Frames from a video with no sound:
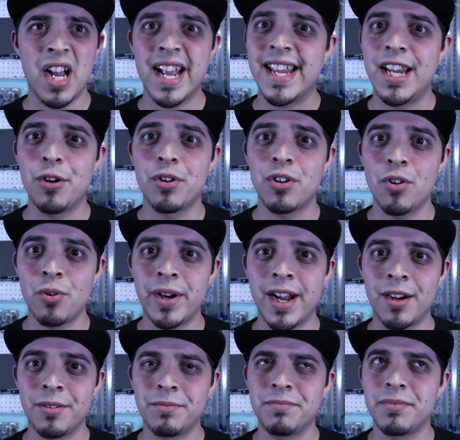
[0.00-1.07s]
a year ago
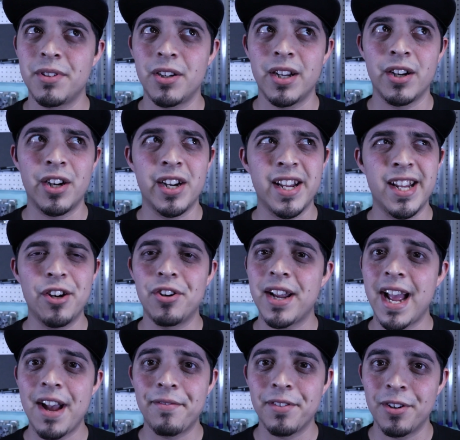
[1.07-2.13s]
now, or a year and
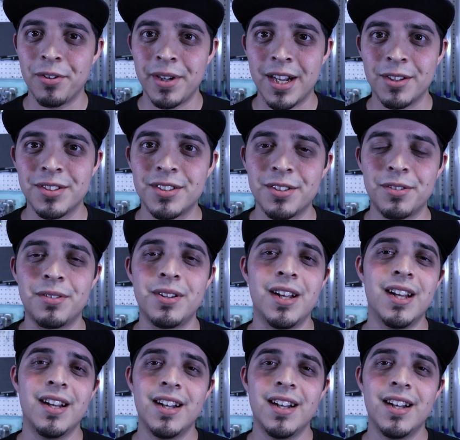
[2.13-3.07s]
a half ago now. So,